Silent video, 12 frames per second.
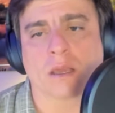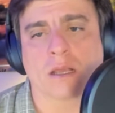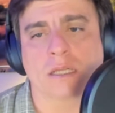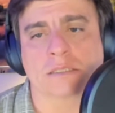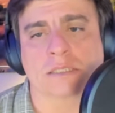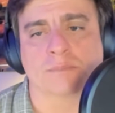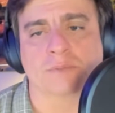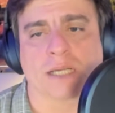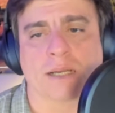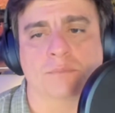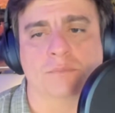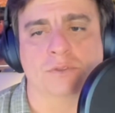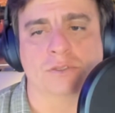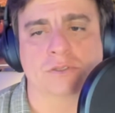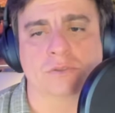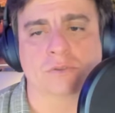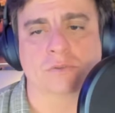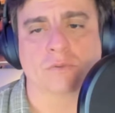sometimes
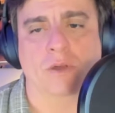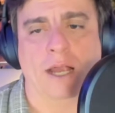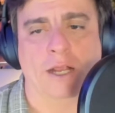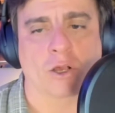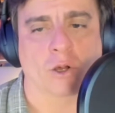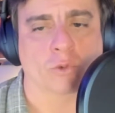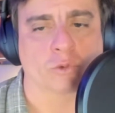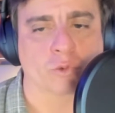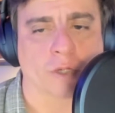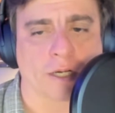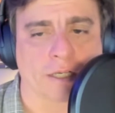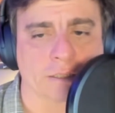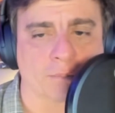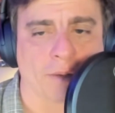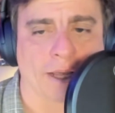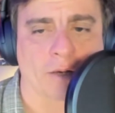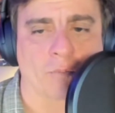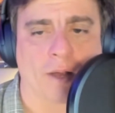I go directly to
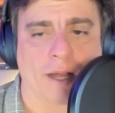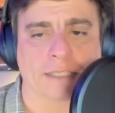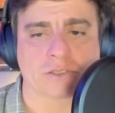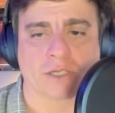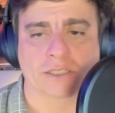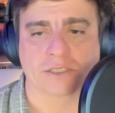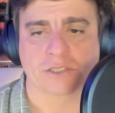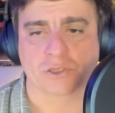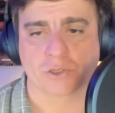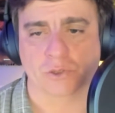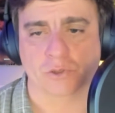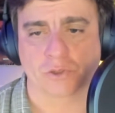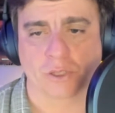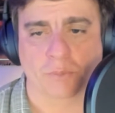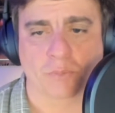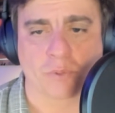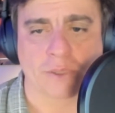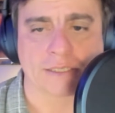black and white, so I just use the
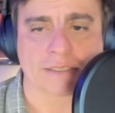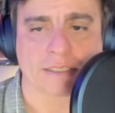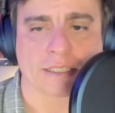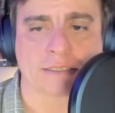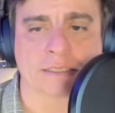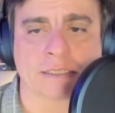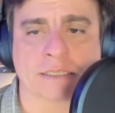preset